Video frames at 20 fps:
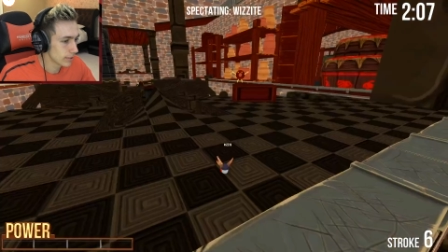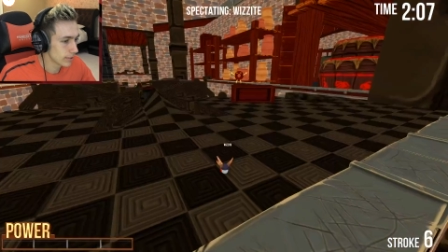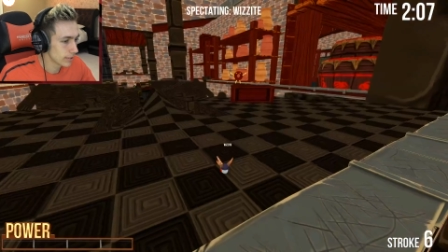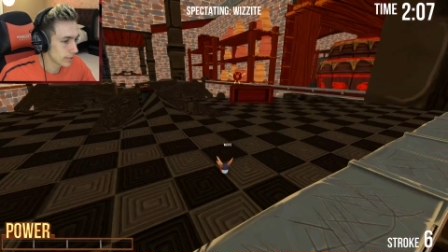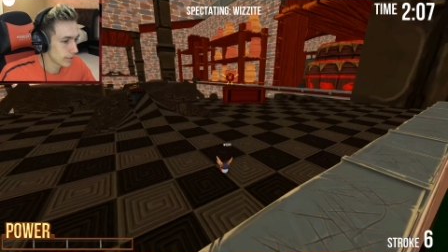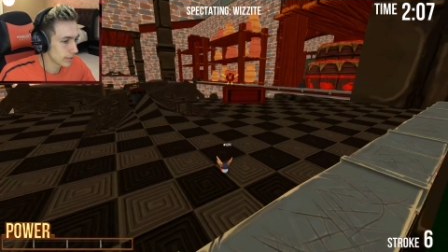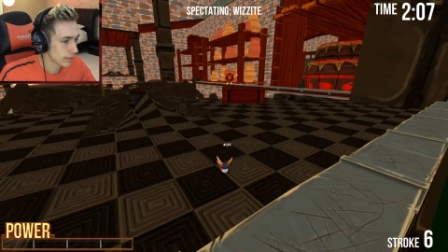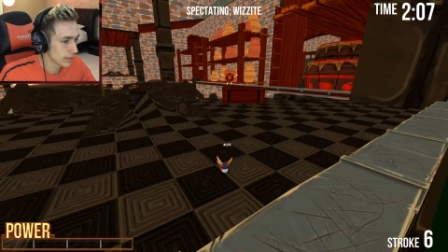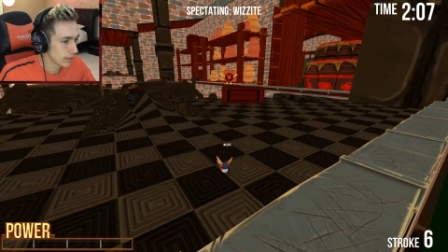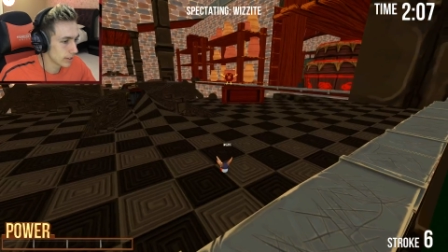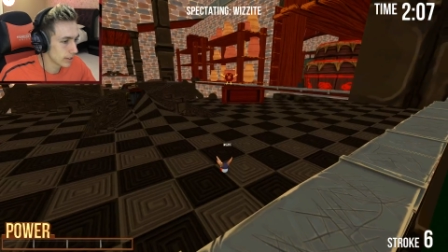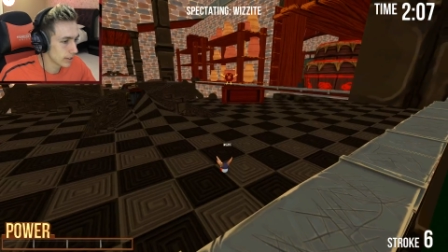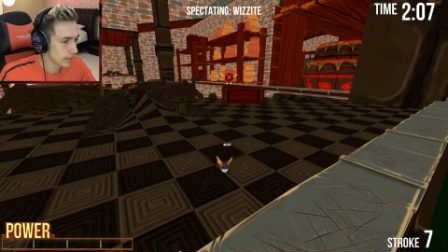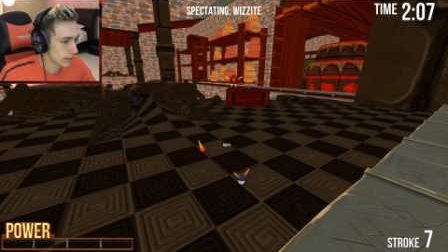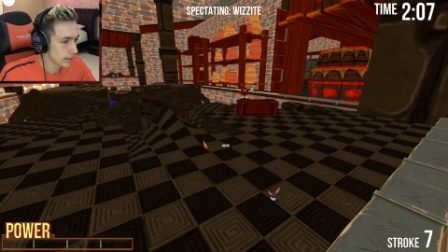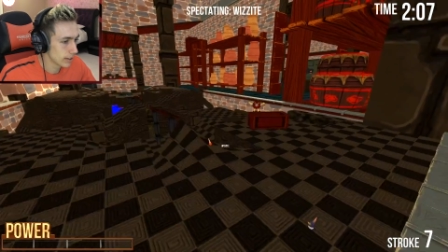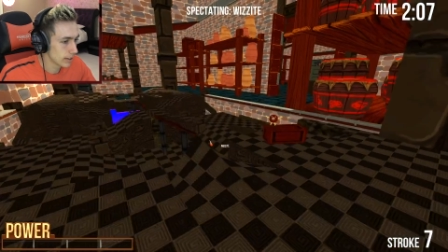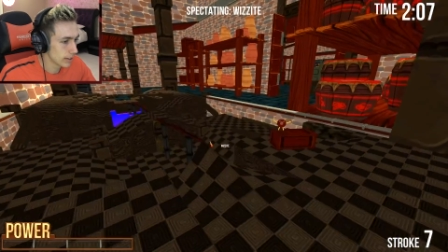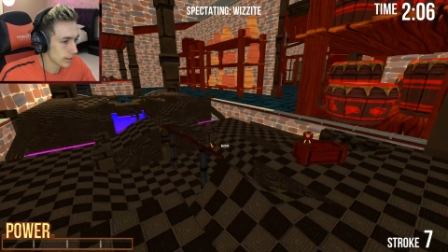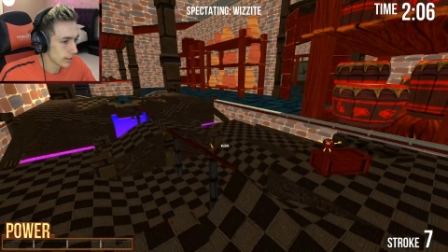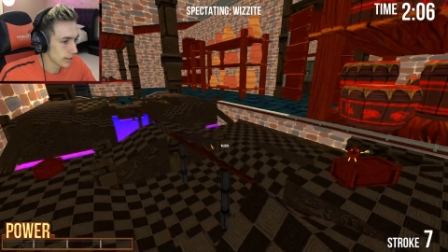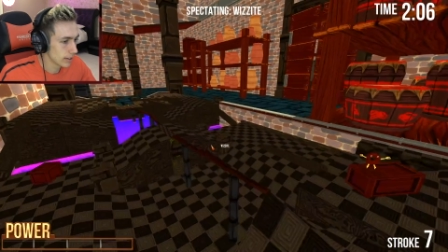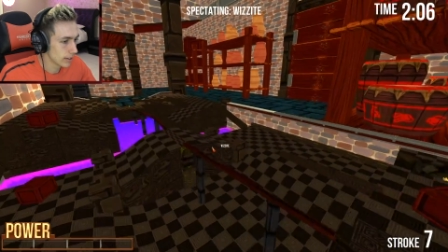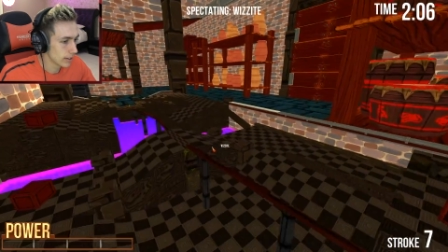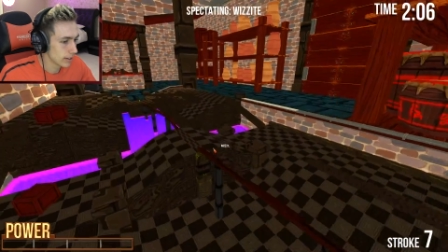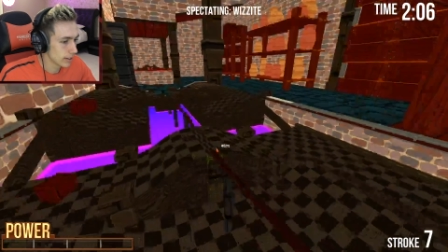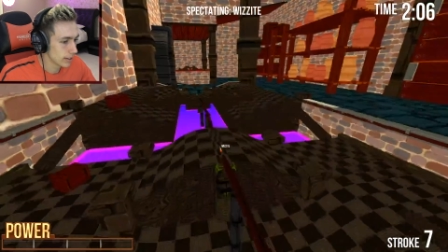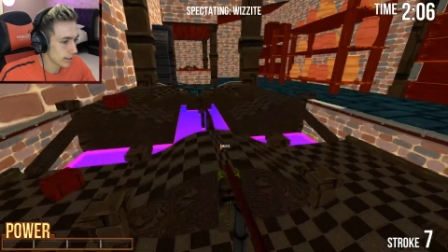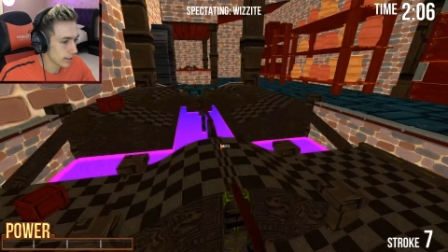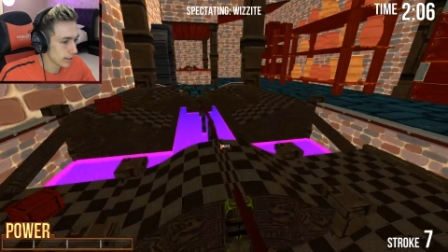is the is the hint?
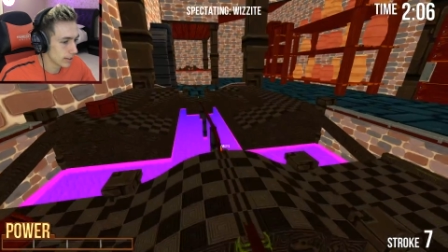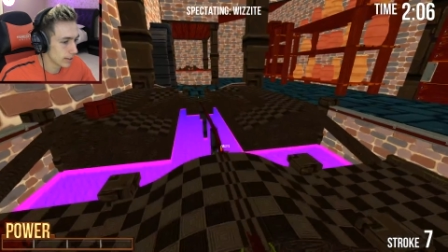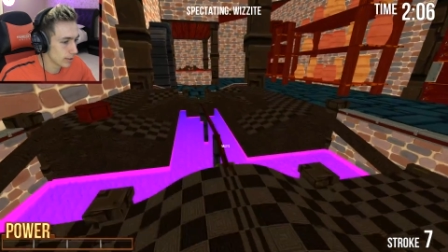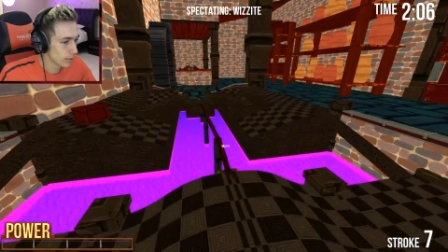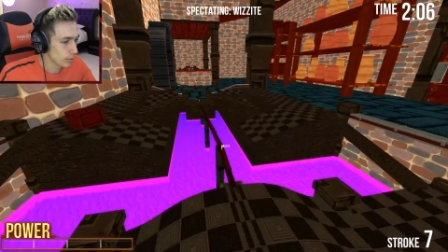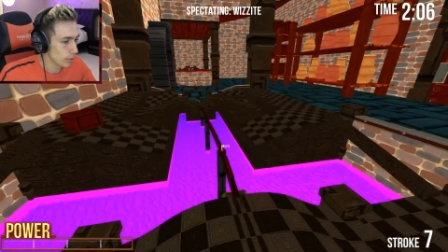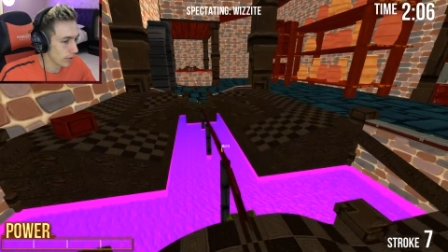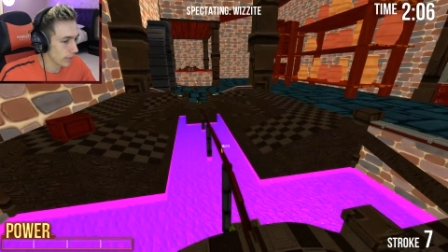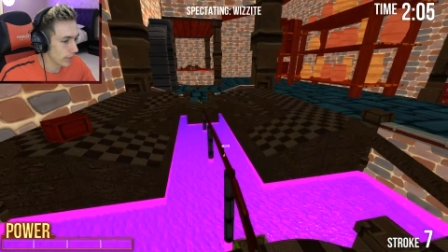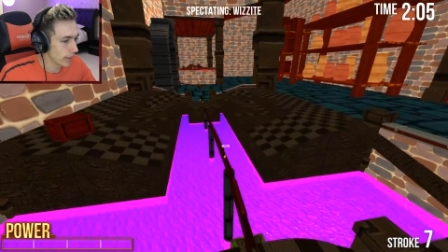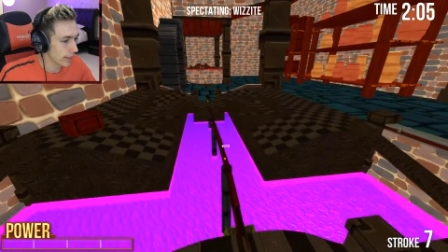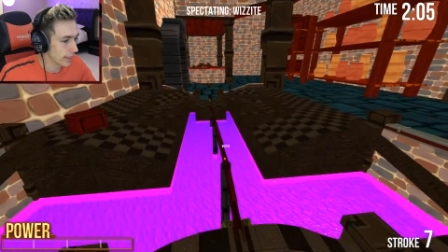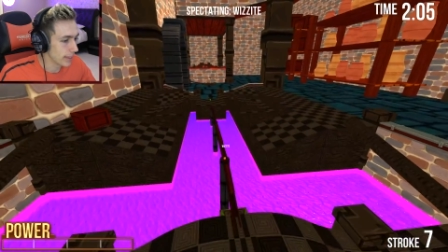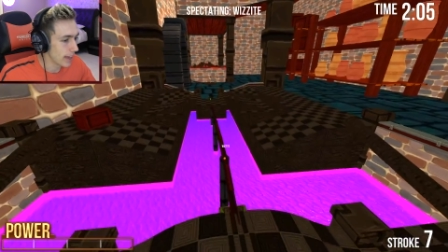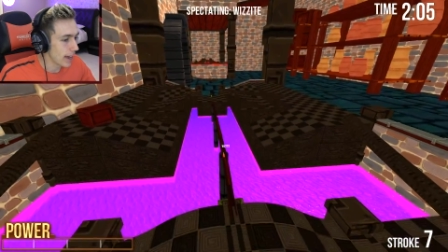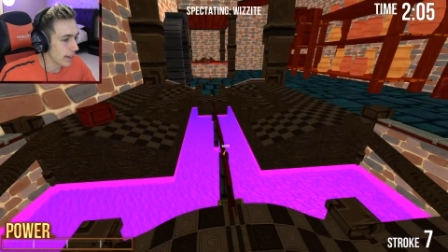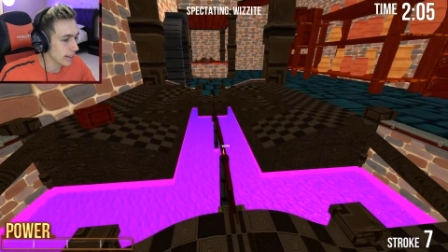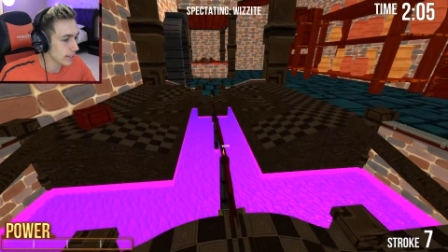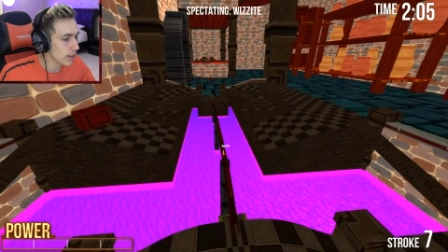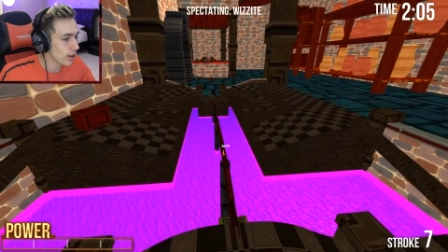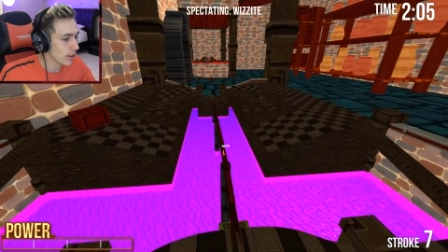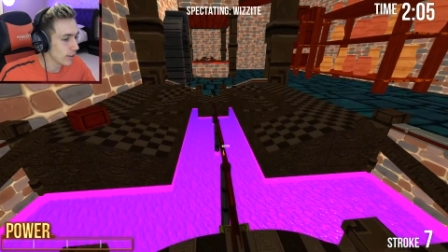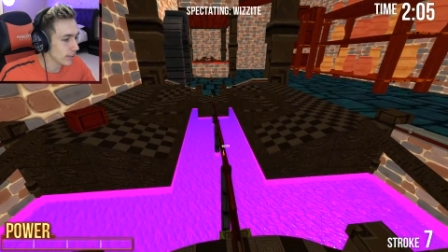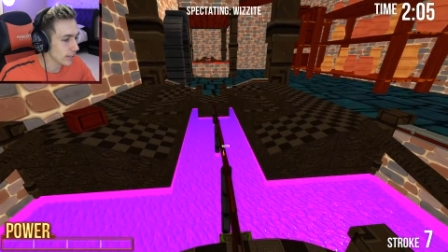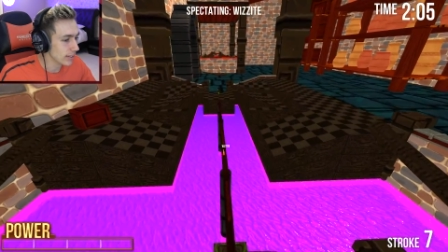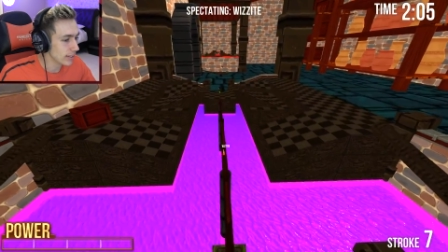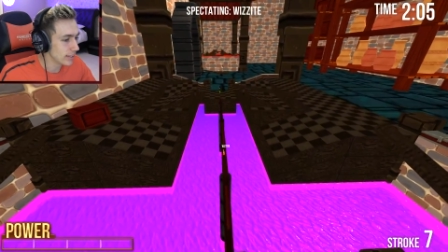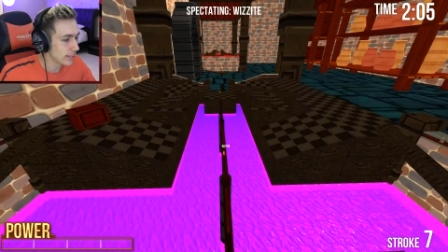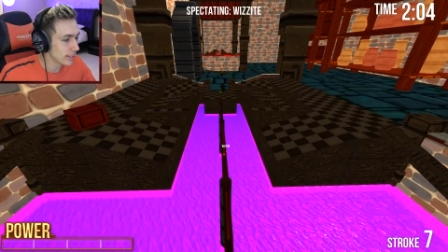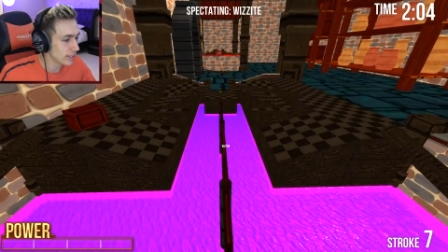What that that? No,
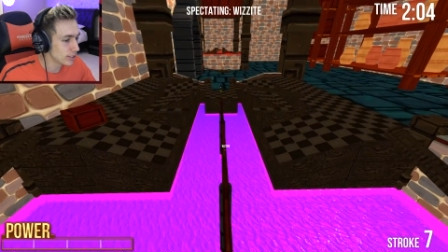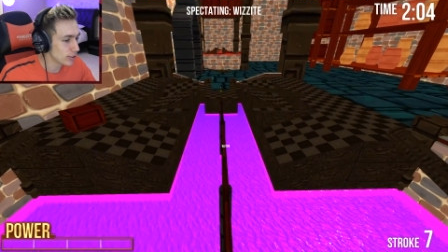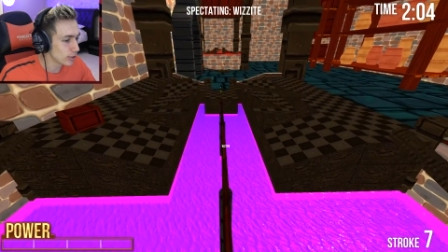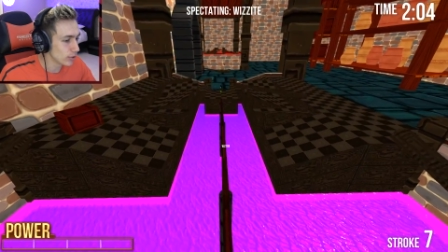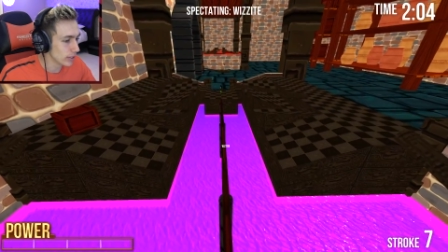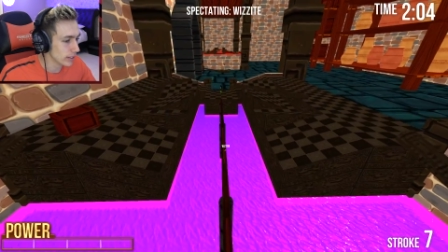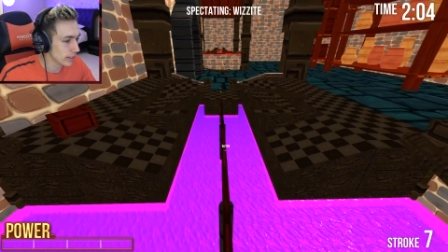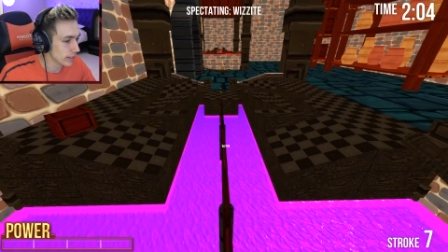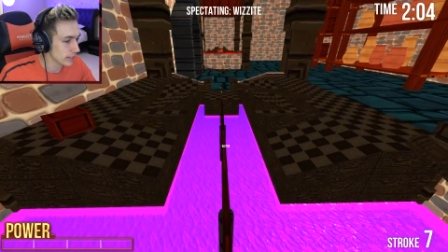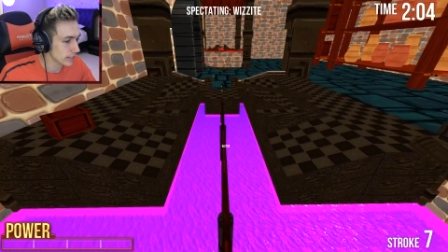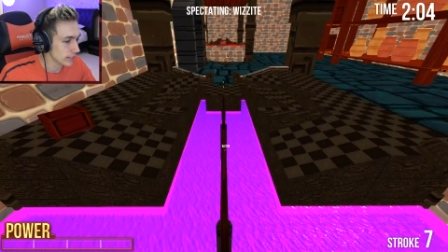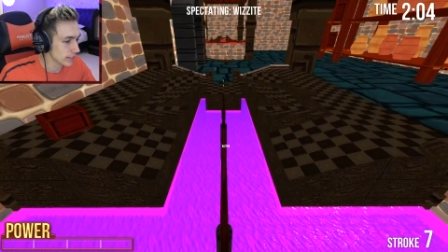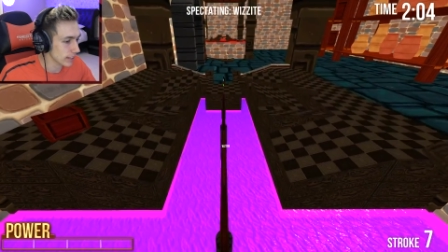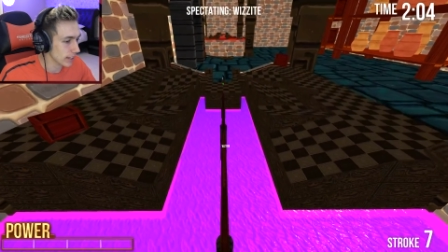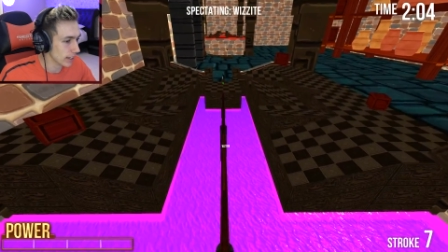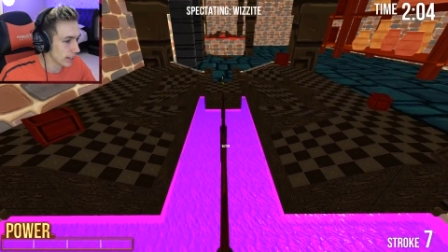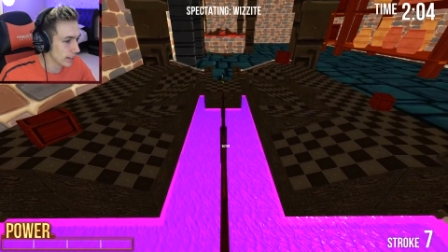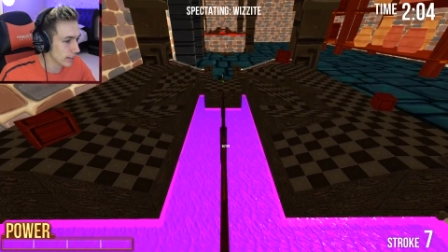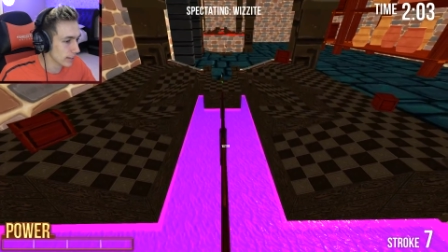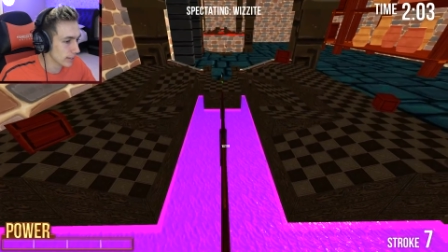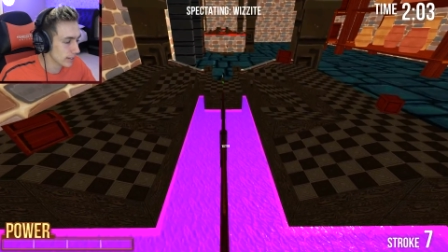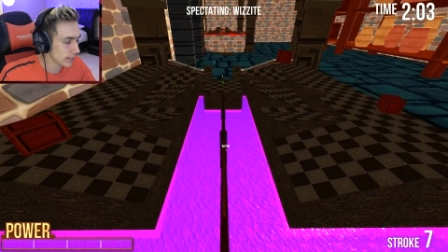th surely this is it.